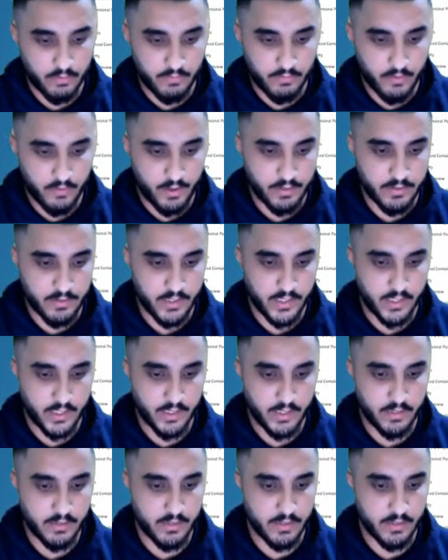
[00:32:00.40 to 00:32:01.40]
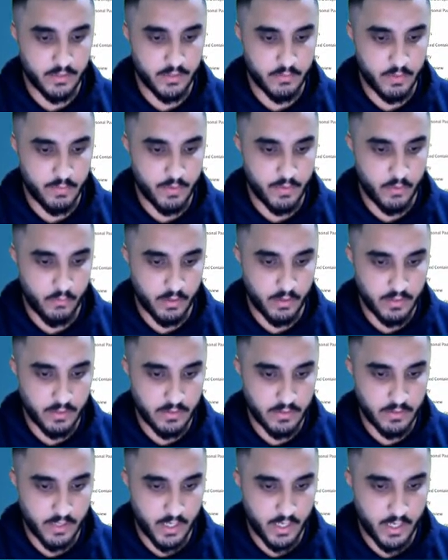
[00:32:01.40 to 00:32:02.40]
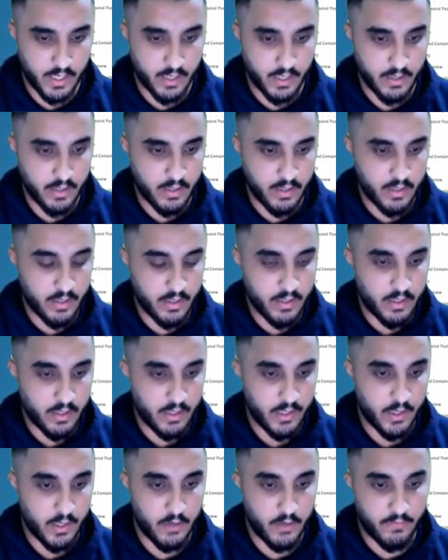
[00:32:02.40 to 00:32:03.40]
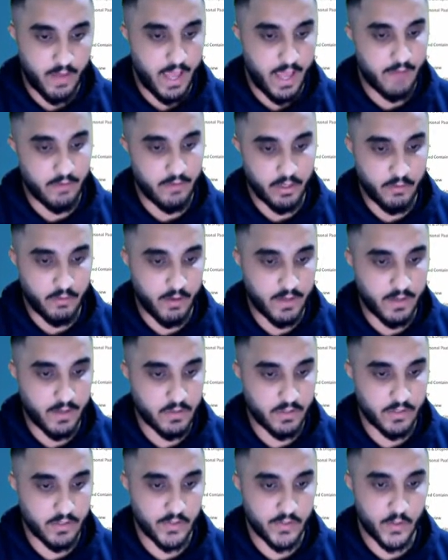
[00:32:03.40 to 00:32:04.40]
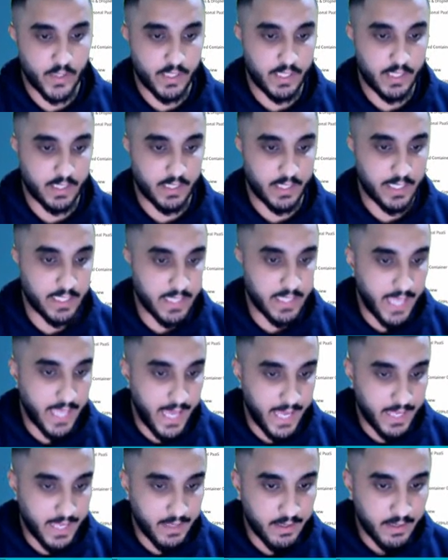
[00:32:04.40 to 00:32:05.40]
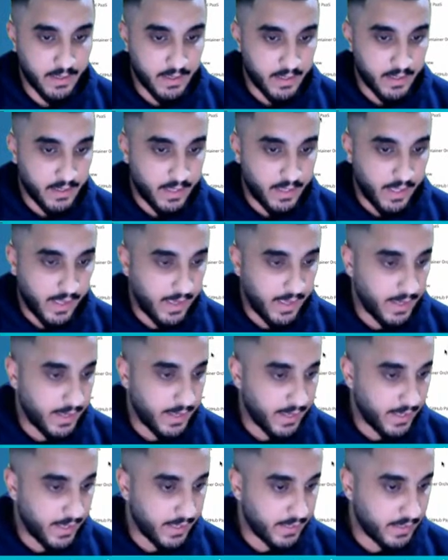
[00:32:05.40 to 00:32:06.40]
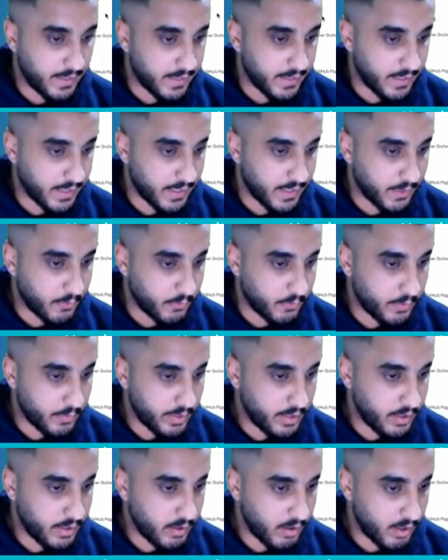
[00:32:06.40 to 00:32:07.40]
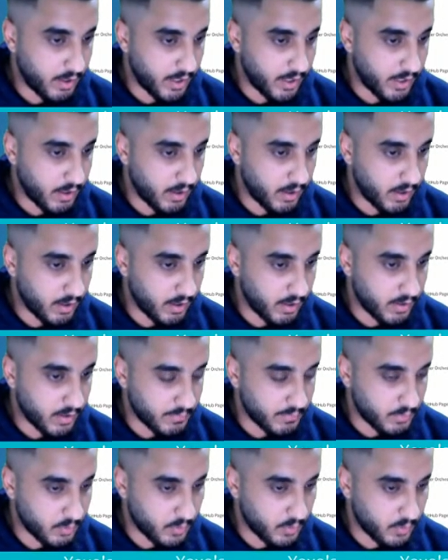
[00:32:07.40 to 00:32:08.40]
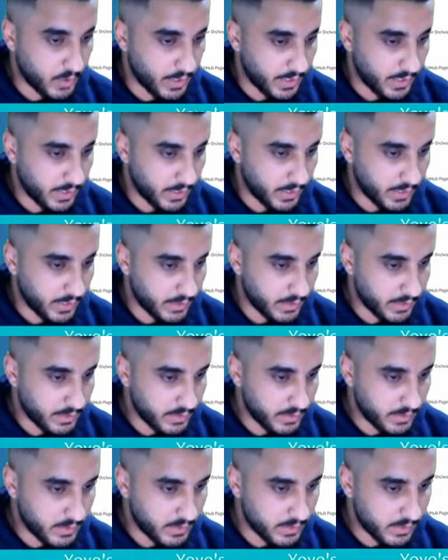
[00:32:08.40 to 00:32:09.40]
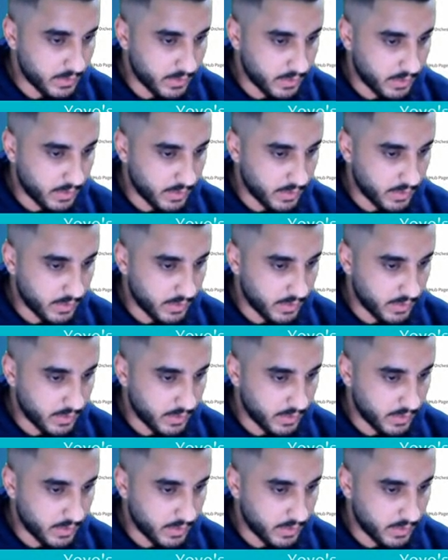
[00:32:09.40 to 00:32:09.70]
and refer to this repo once if I have any questions or anything like that. And we are deploying. I think it's